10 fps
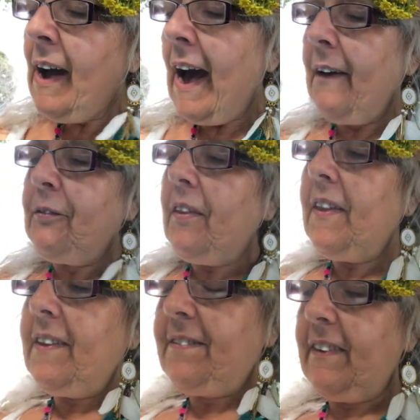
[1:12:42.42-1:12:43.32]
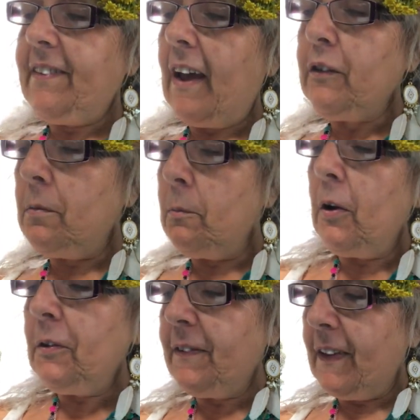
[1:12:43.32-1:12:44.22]
After this detachment
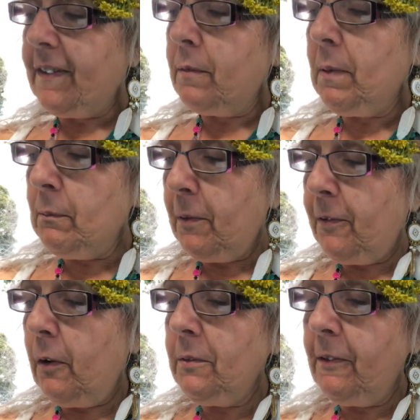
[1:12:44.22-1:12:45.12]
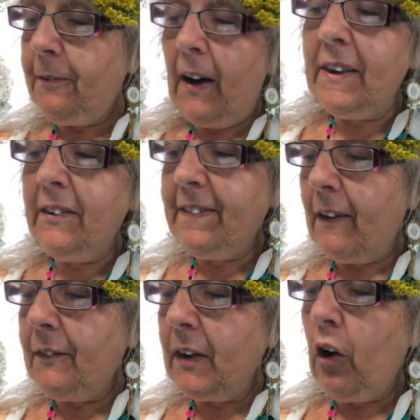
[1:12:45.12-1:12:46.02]
process has been performed, you'll find
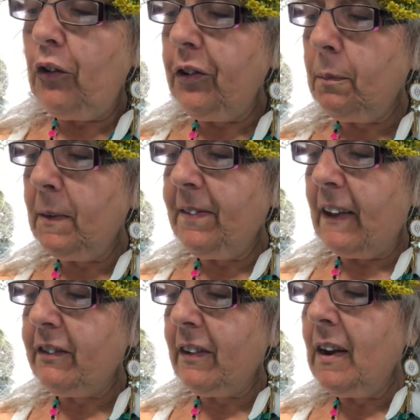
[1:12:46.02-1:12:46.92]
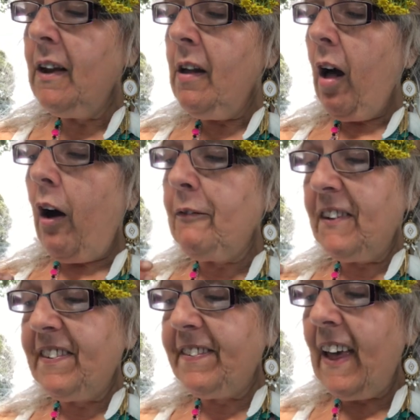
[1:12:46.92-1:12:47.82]
yourself in conscious possession of a
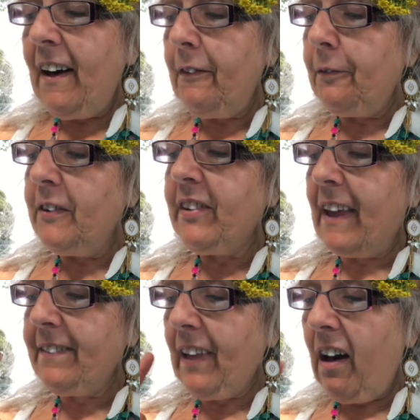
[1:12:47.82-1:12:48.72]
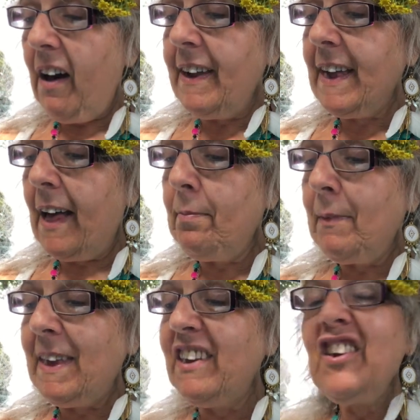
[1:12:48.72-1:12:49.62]
self which has I and
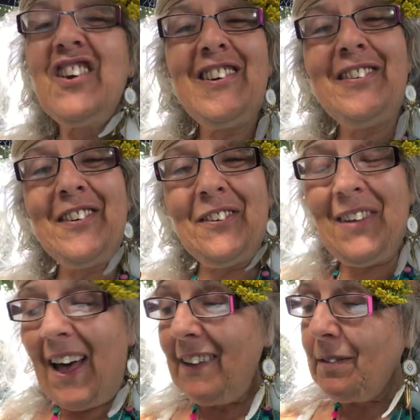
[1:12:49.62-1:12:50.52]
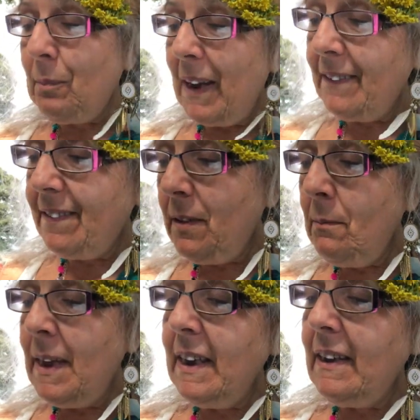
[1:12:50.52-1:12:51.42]
me dual aspects. The
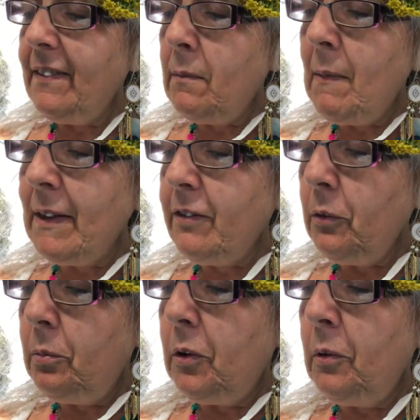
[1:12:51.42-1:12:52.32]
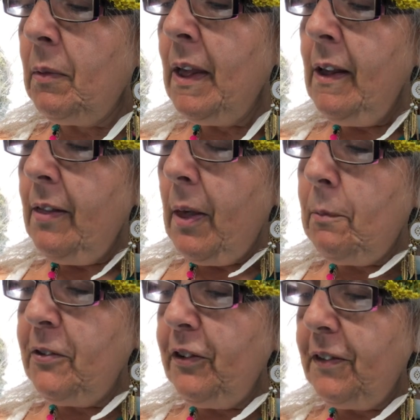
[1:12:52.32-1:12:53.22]
me is a mental womb that
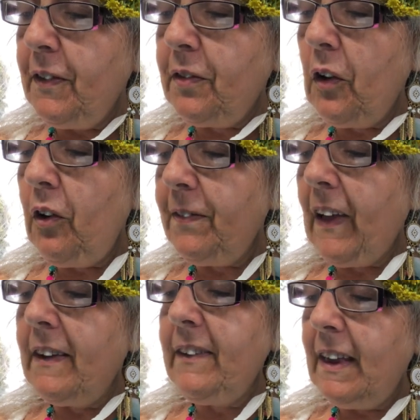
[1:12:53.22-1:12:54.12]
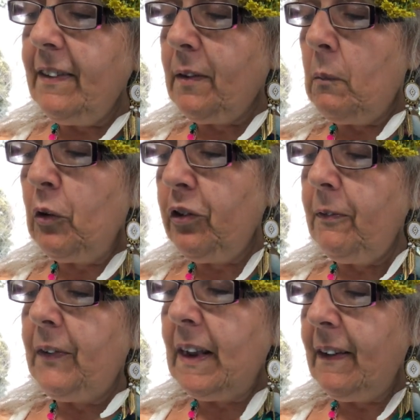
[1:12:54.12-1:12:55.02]
produces thoughts, ideas, emotion,
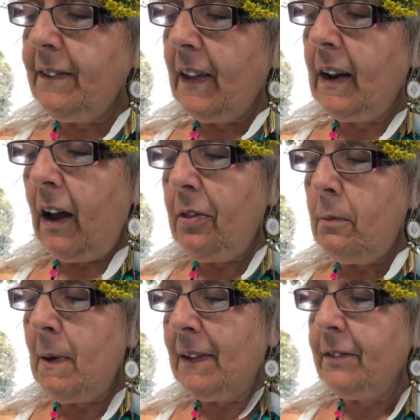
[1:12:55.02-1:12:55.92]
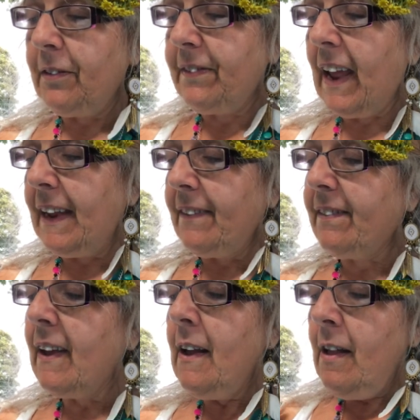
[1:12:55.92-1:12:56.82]
feelings, and other mental
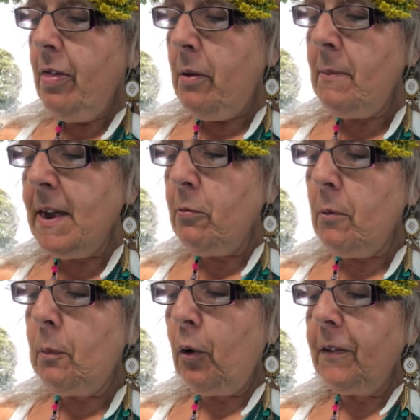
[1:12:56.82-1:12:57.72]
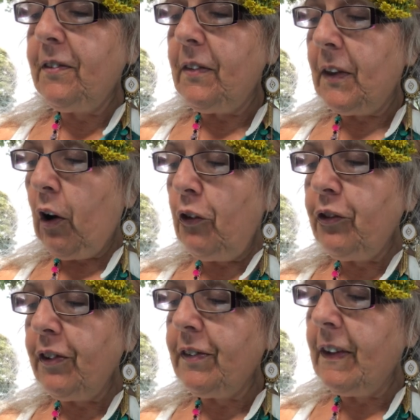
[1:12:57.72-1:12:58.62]
states. The me reports to the
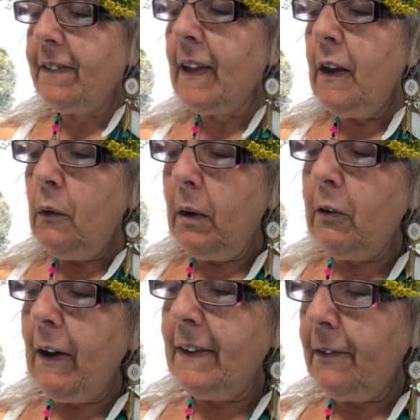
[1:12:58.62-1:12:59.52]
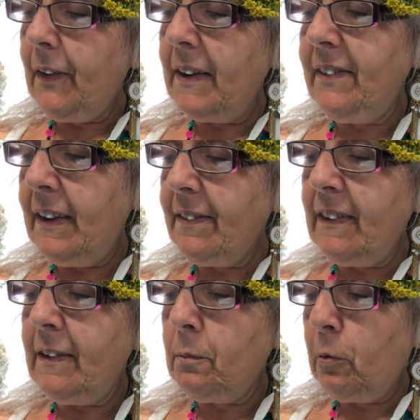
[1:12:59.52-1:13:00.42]
consciousness with creative ideas
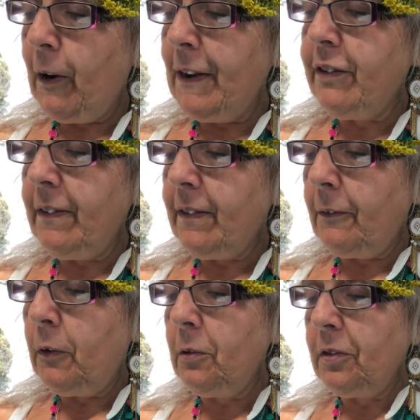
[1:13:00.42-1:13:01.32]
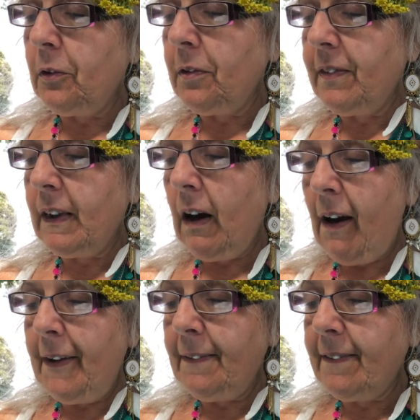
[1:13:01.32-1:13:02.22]
and inspirations of all sorts and
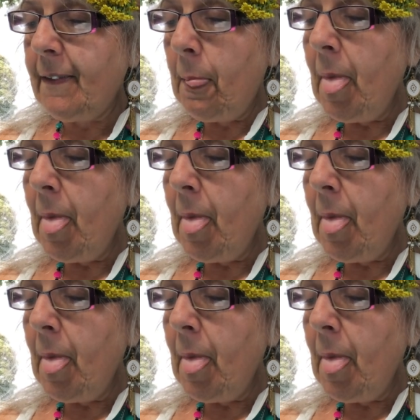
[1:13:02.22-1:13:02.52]
kinds.